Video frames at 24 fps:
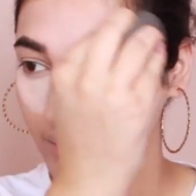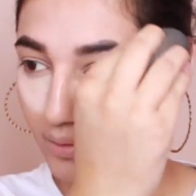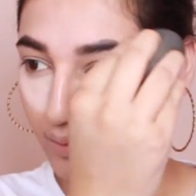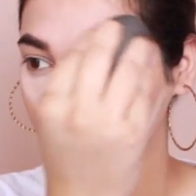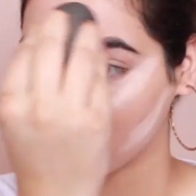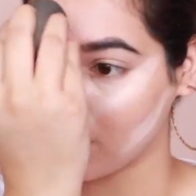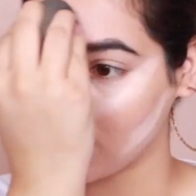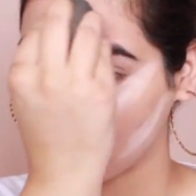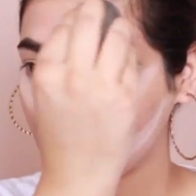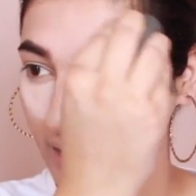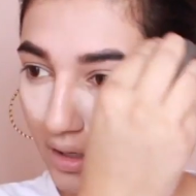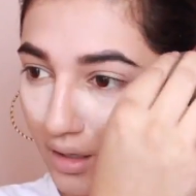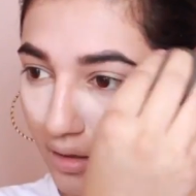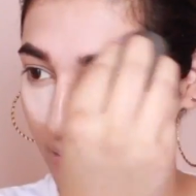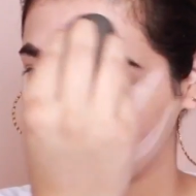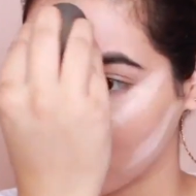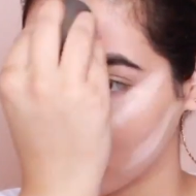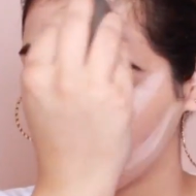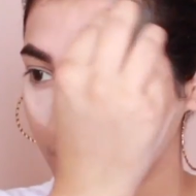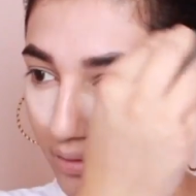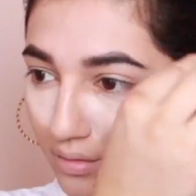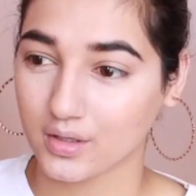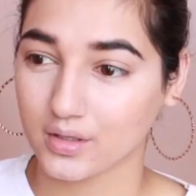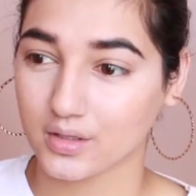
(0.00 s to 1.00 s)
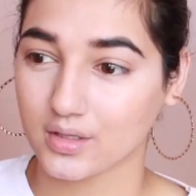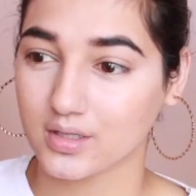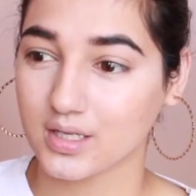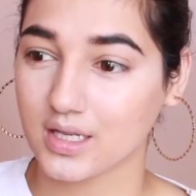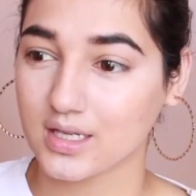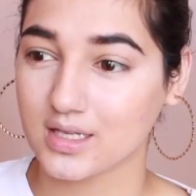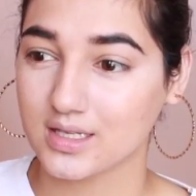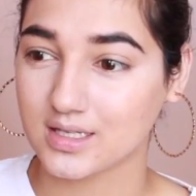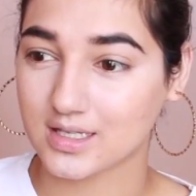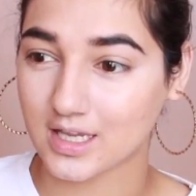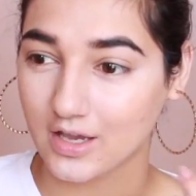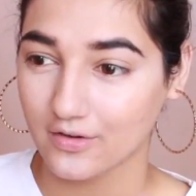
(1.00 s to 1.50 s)
Wow. This
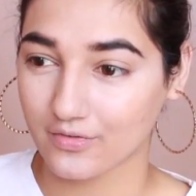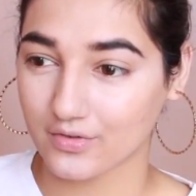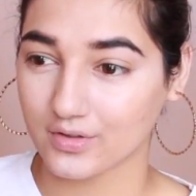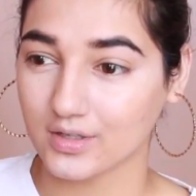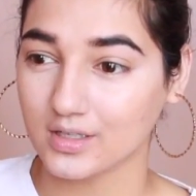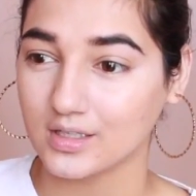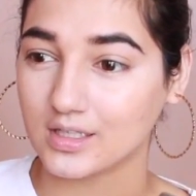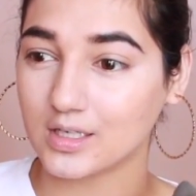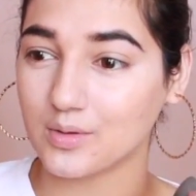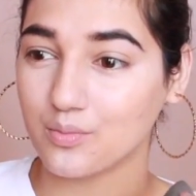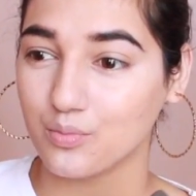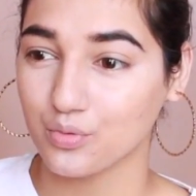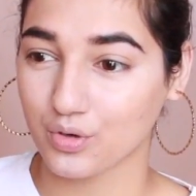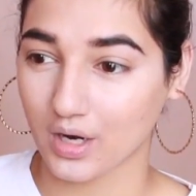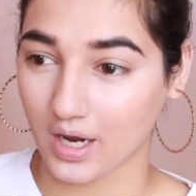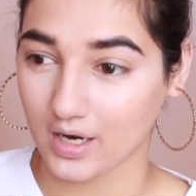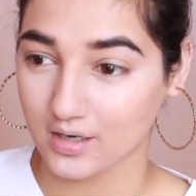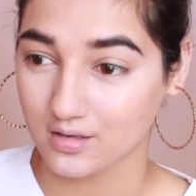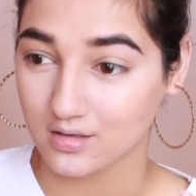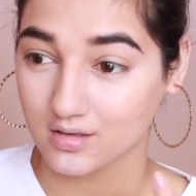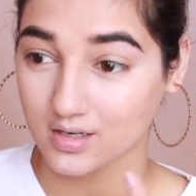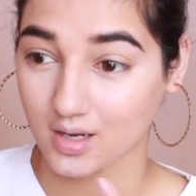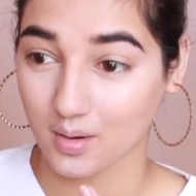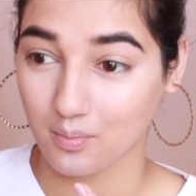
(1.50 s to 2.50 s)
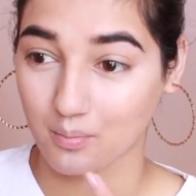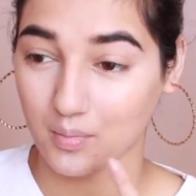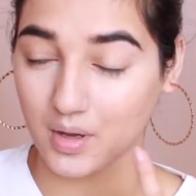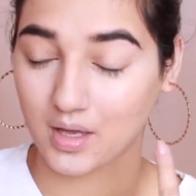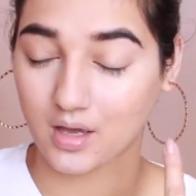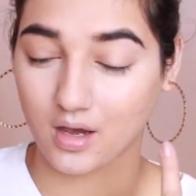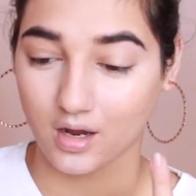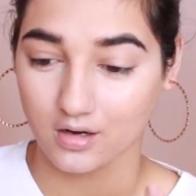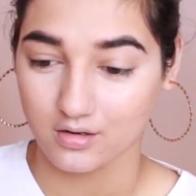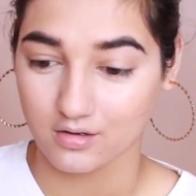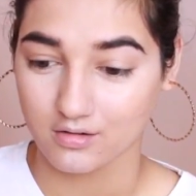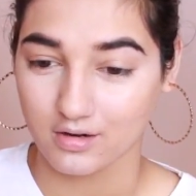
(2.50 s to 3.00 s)
has definitely brightened up
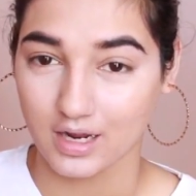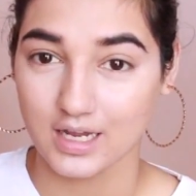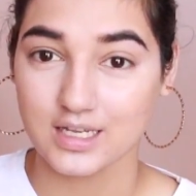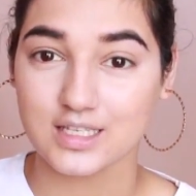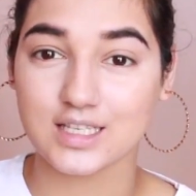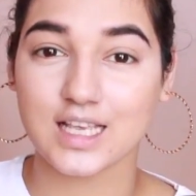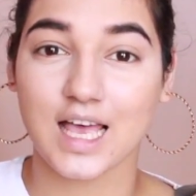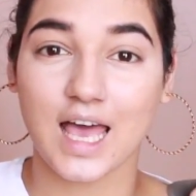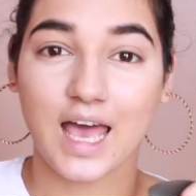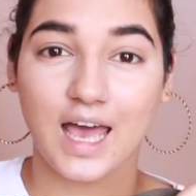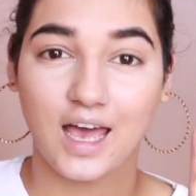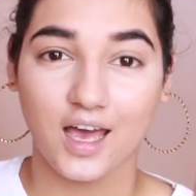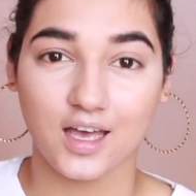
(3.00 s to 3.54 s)
my under eyes,